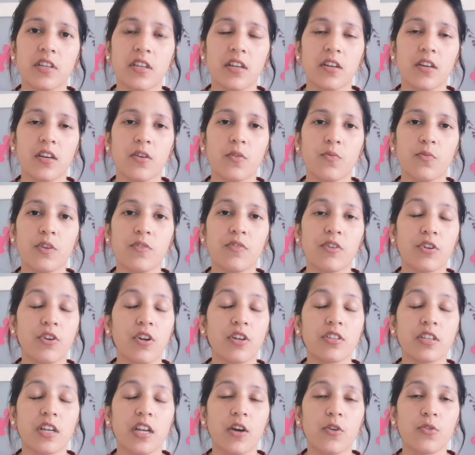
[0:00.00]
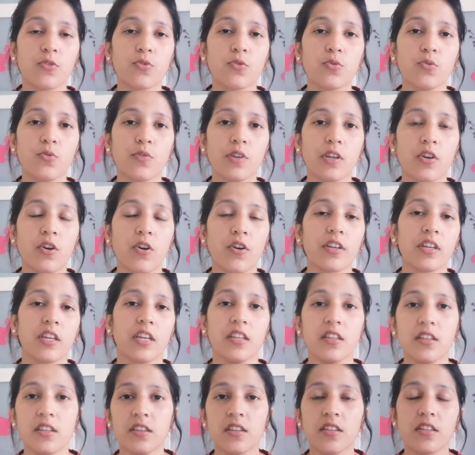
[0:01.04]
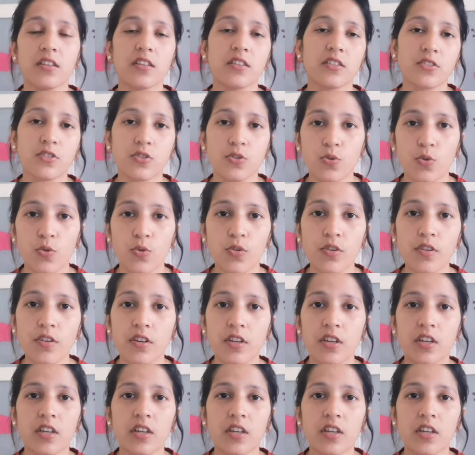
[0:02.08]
Uh, we were not allowed to record in the store